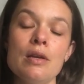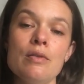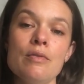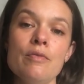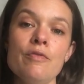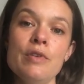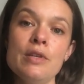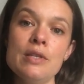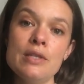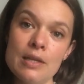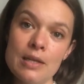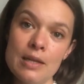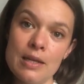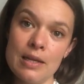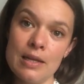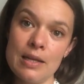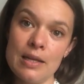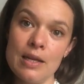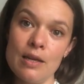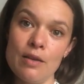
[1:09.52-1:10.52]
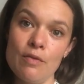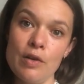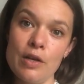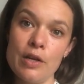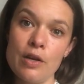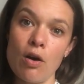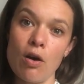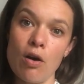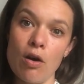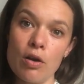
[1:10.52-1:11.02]
visiting Gavle
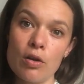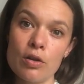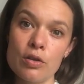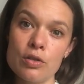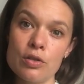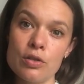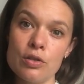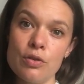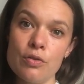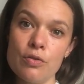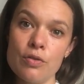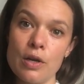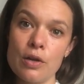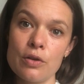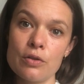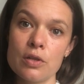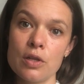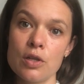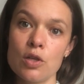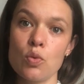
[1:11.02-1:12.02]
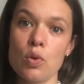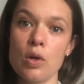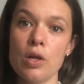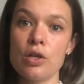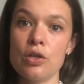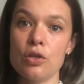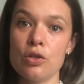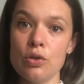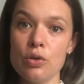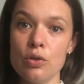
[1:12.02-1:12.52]
in August
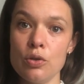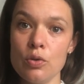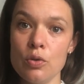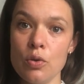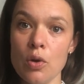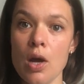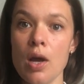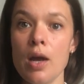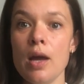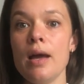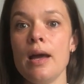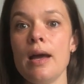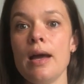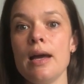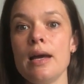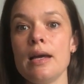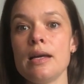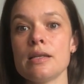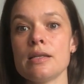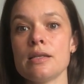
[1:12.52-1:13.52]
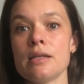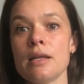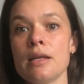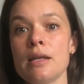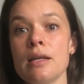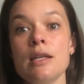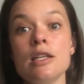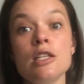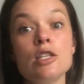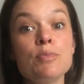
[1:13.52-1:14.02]
2022 as
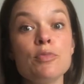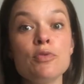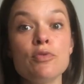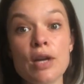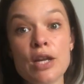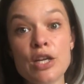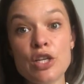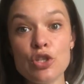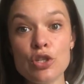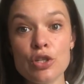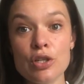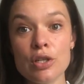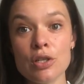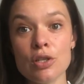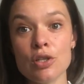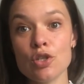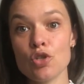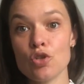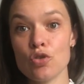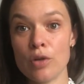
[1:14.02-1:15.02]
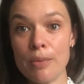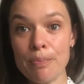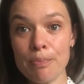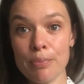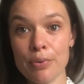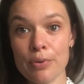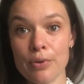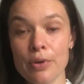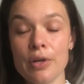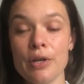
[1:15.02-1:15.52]
an inspiration trip
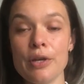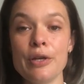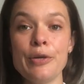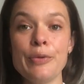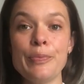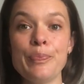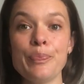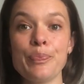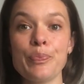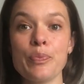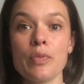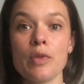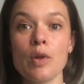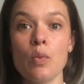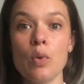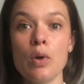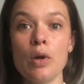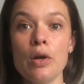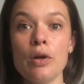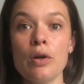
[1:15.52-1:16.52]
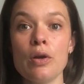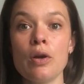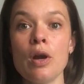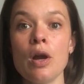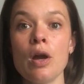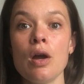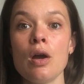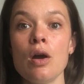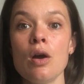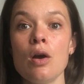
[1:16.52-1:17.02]
where
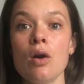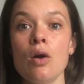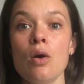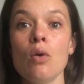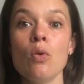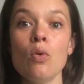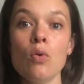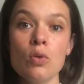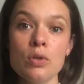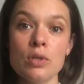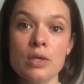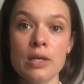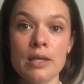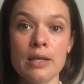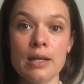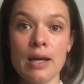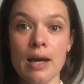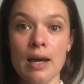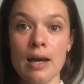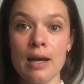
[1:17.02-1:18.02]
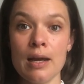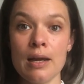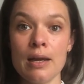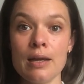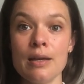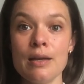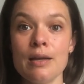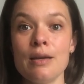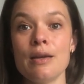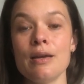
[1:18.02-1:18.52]
Rosa and
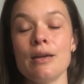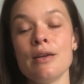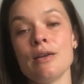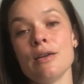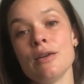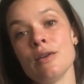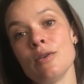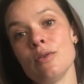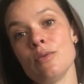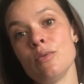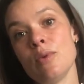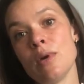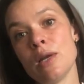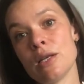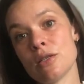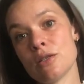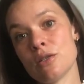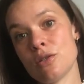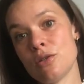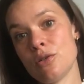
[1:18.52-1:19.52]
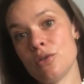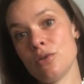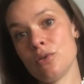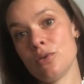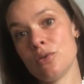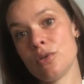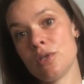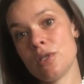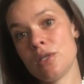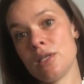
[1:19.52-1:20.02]
I went
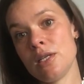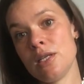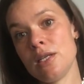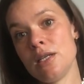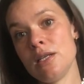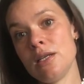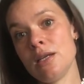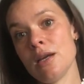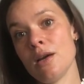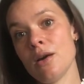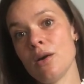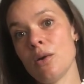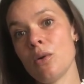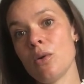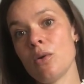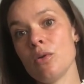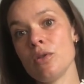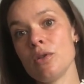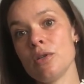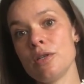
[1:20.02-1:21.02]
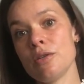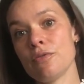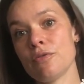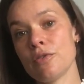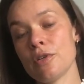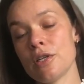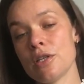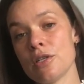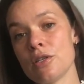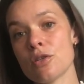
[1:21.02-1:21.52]
to see all the
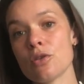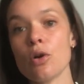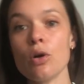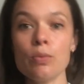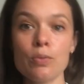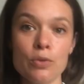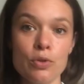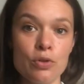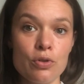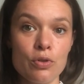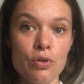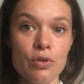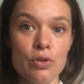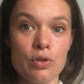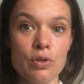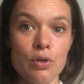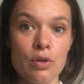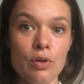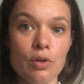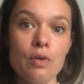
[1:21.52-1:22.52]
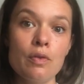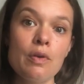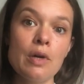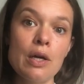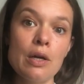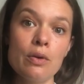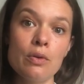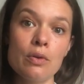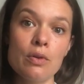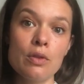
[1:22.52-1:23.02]
different sculptures
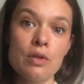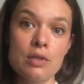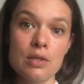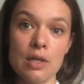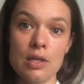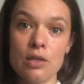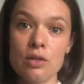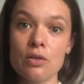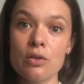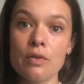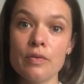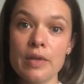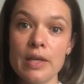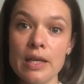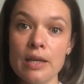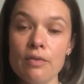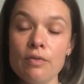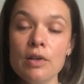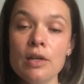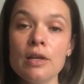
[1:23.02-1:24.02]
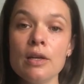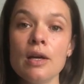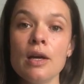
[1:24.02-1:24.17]
around the center of Gavle.